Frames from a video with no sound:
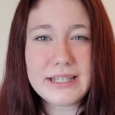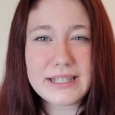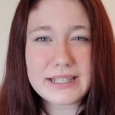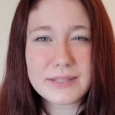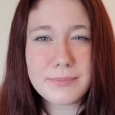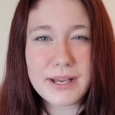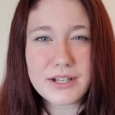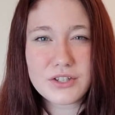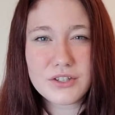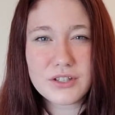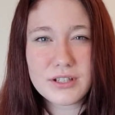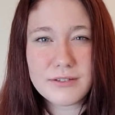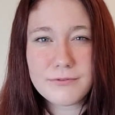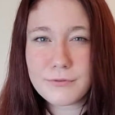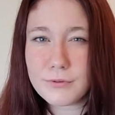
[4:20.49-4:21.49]

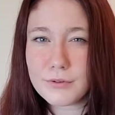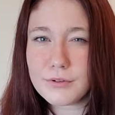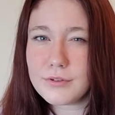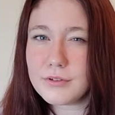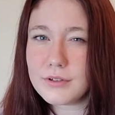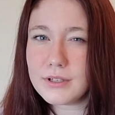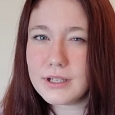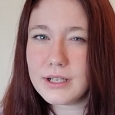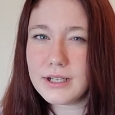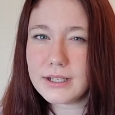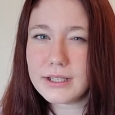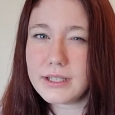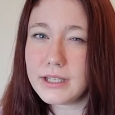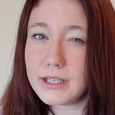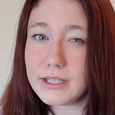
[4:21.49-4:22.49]
especially for a
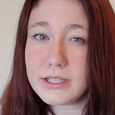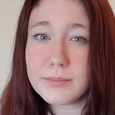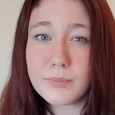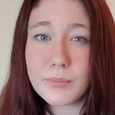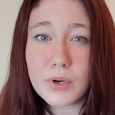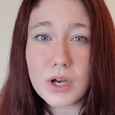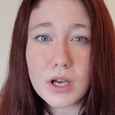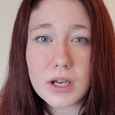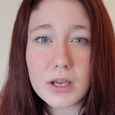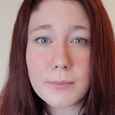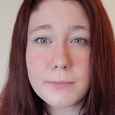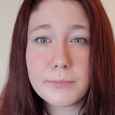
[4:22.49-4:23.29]
kid's book,